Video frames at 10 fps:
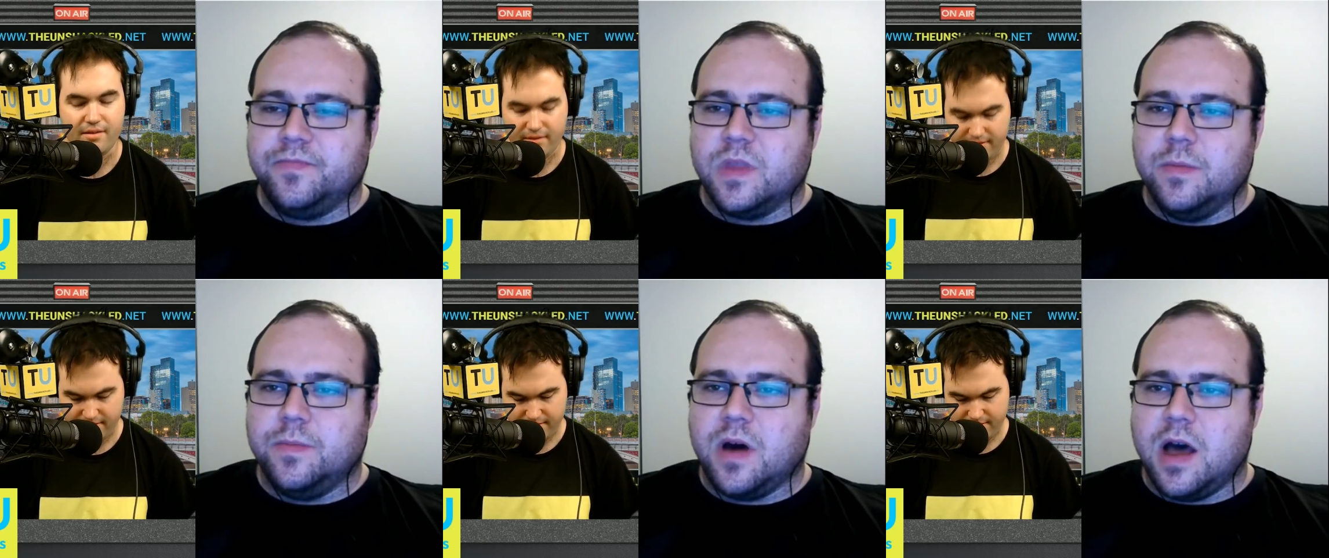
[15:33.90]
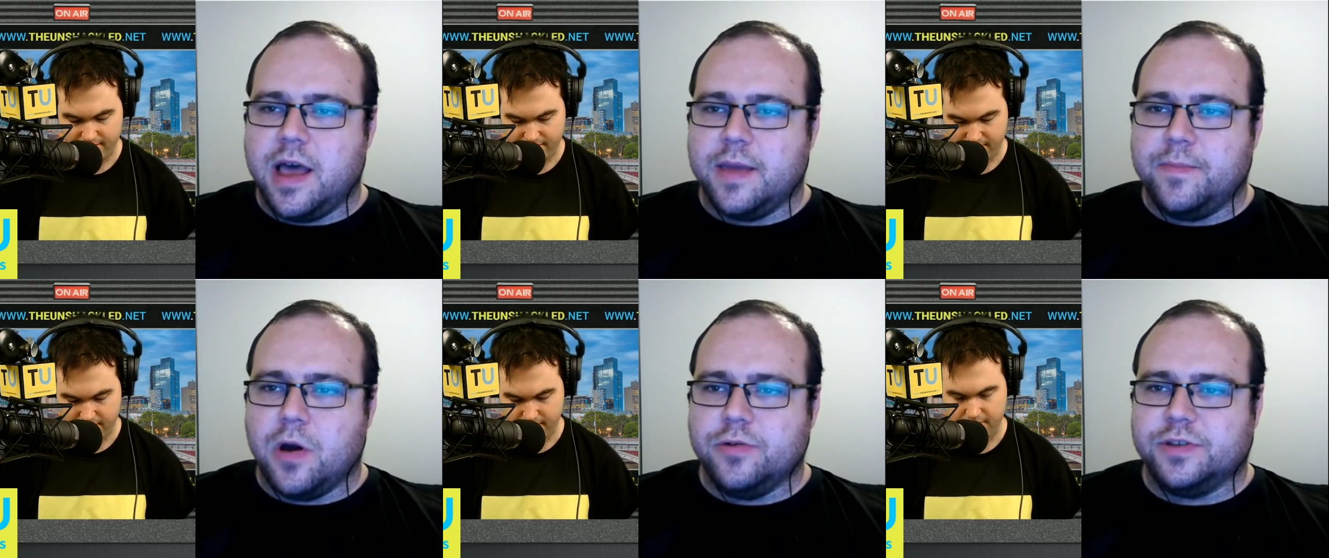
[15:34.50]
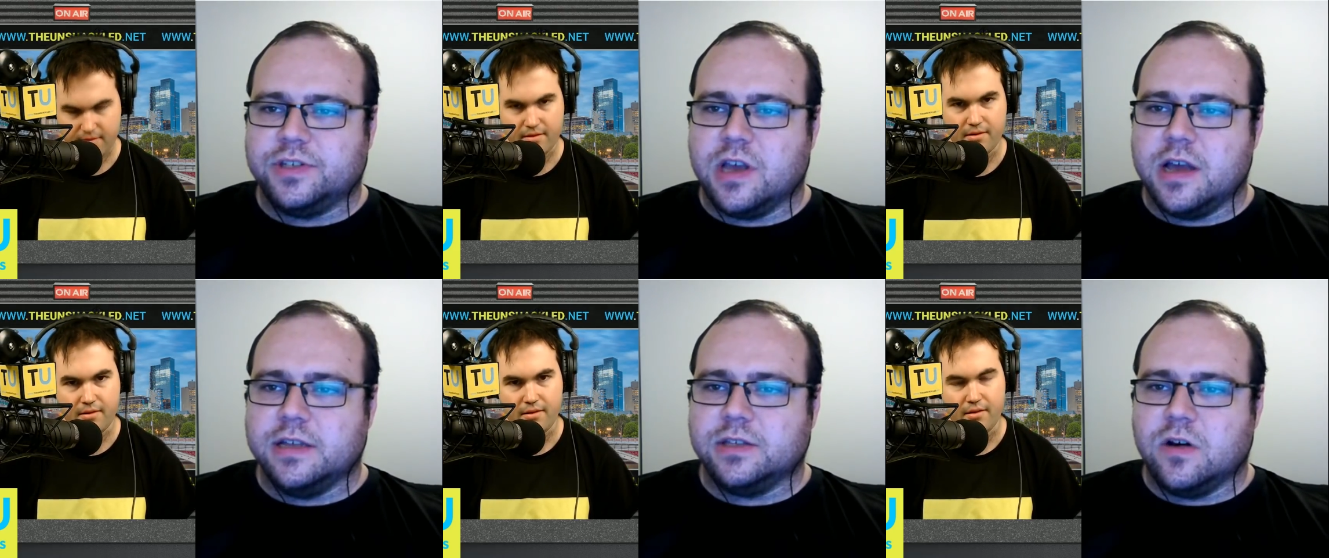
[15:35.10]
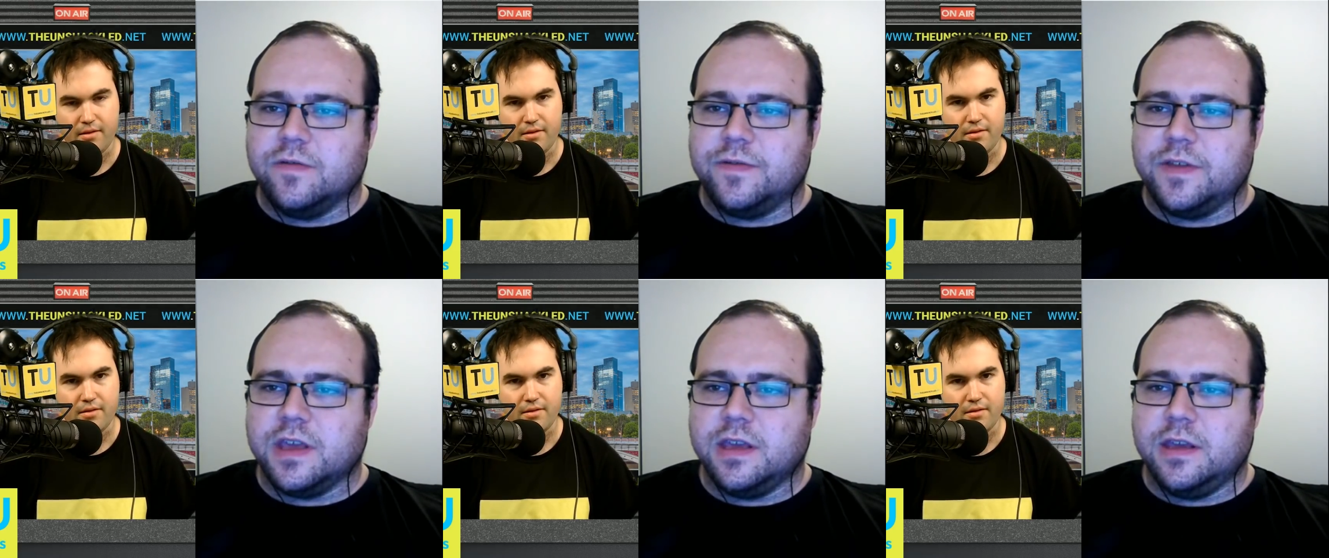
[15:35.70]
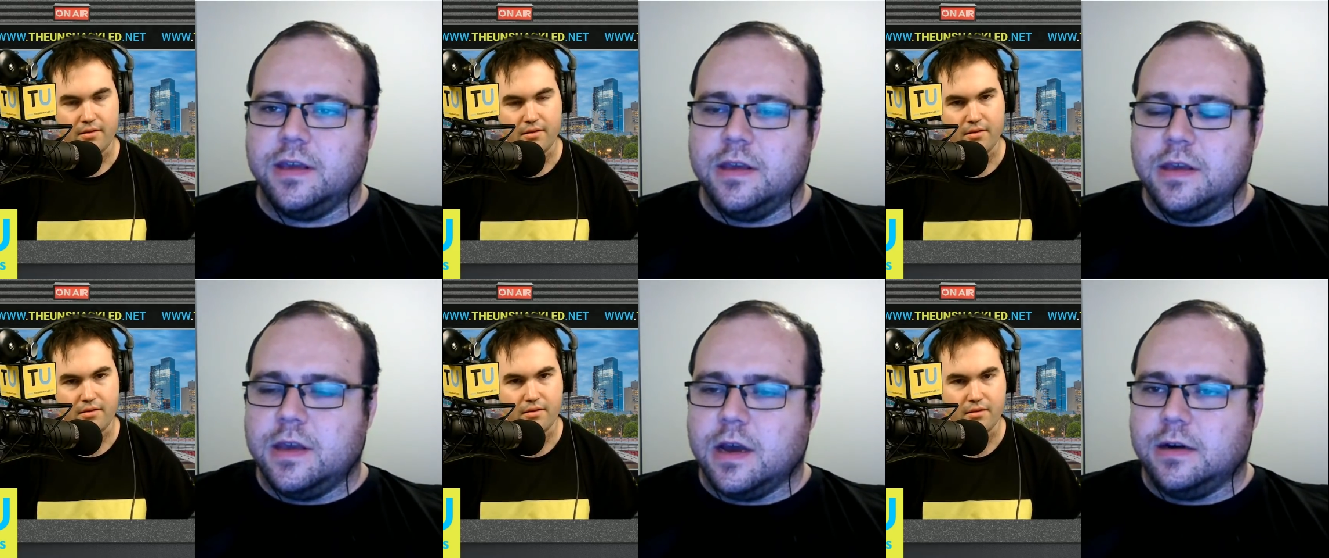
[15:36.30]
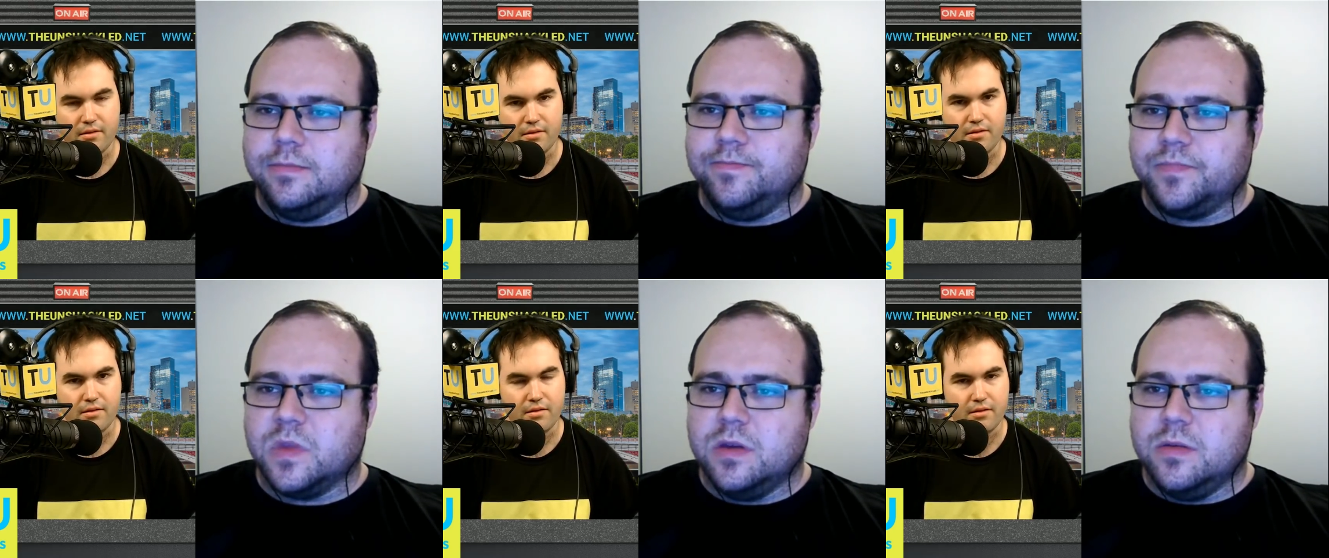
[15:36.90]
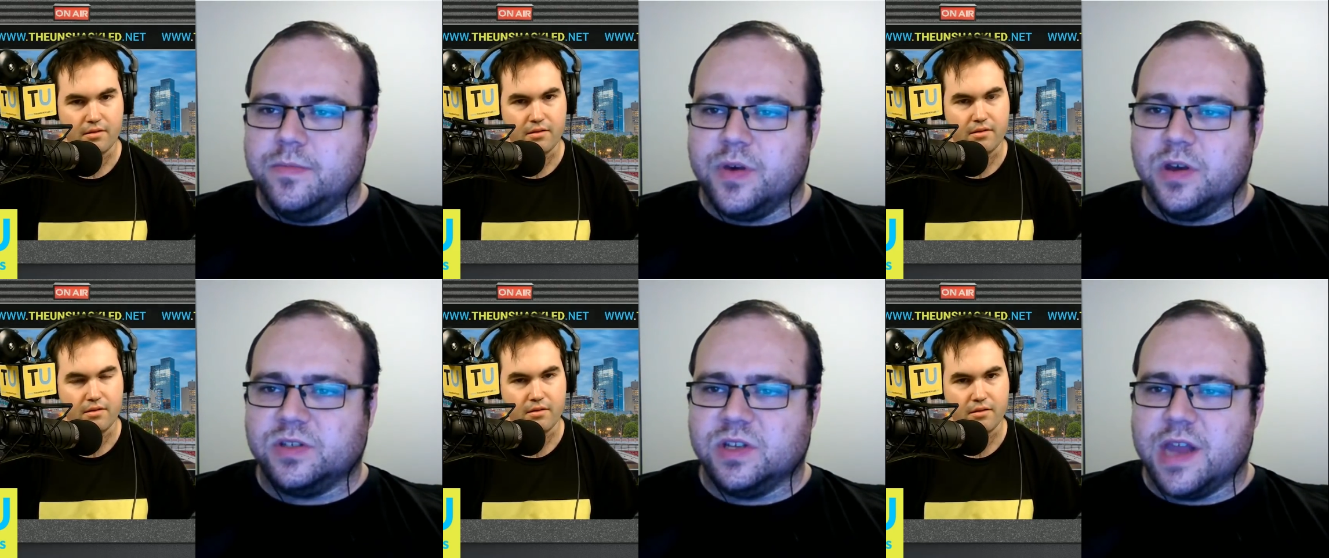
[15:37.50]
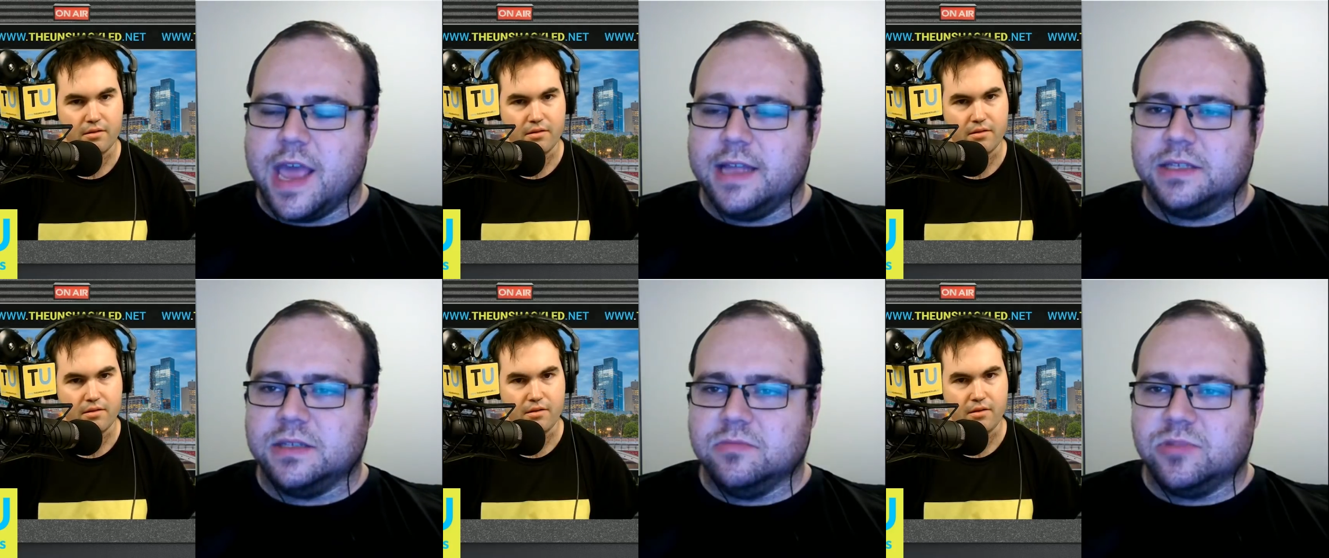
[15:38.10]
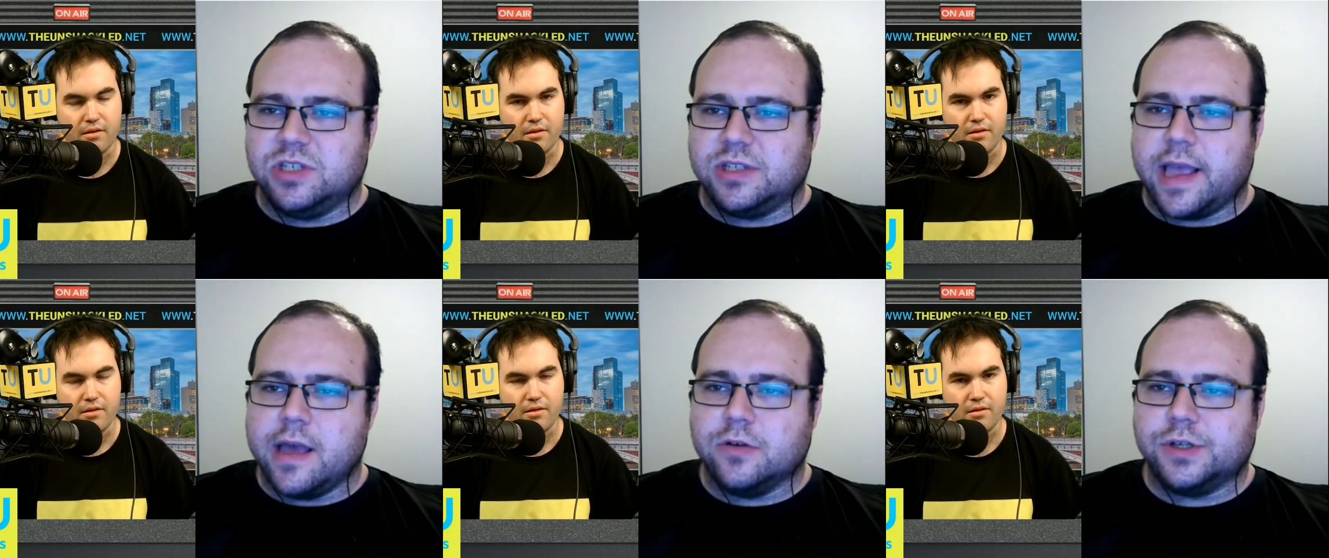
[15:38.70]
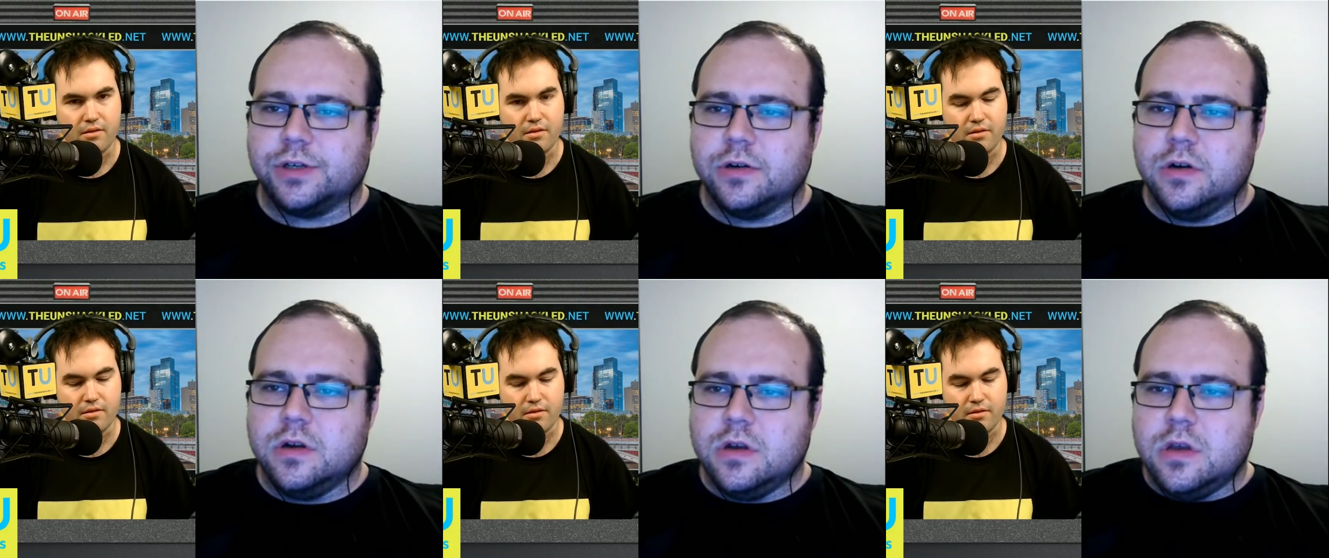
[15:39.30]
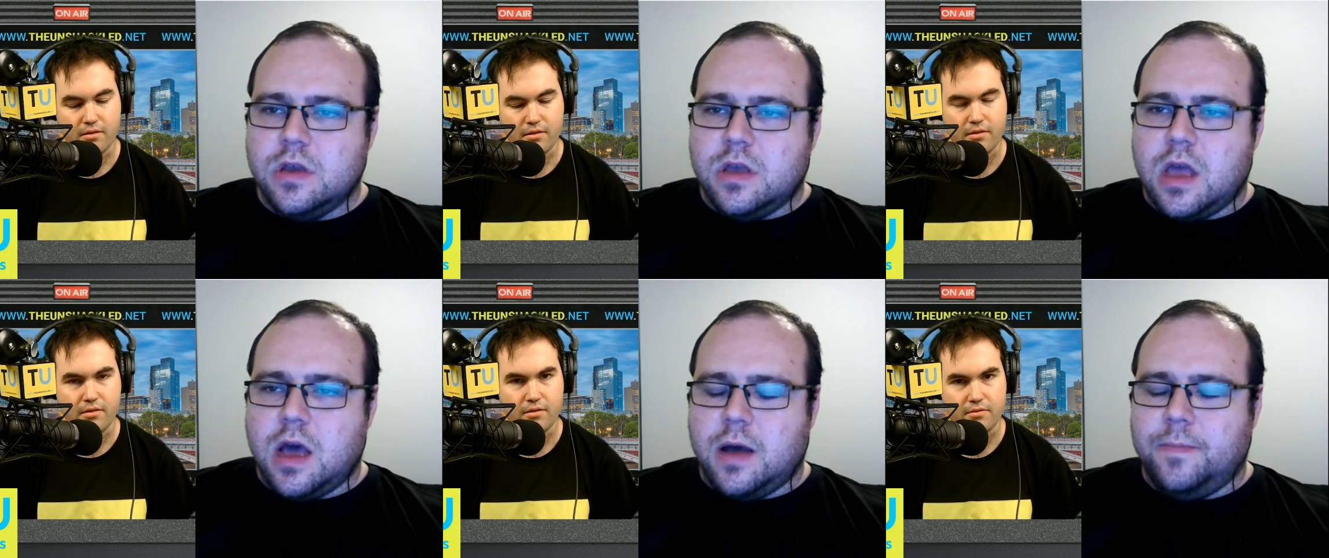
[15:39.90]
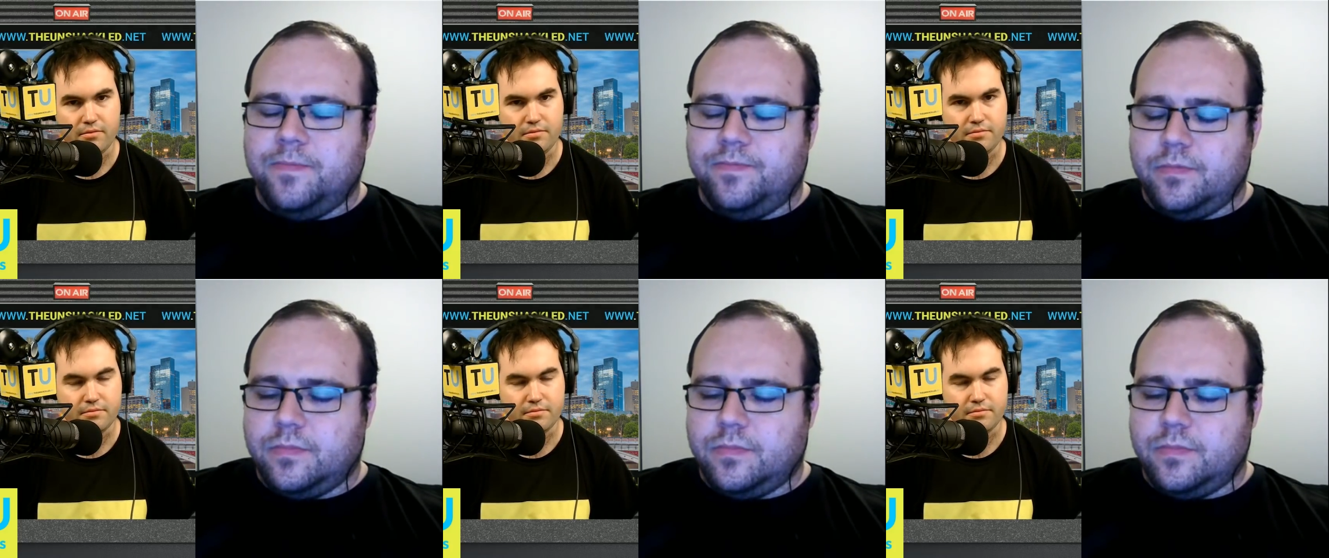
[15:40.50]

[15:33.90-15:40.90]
Speaker 1: by both sides of the um, Burston Hanson stoush. Um,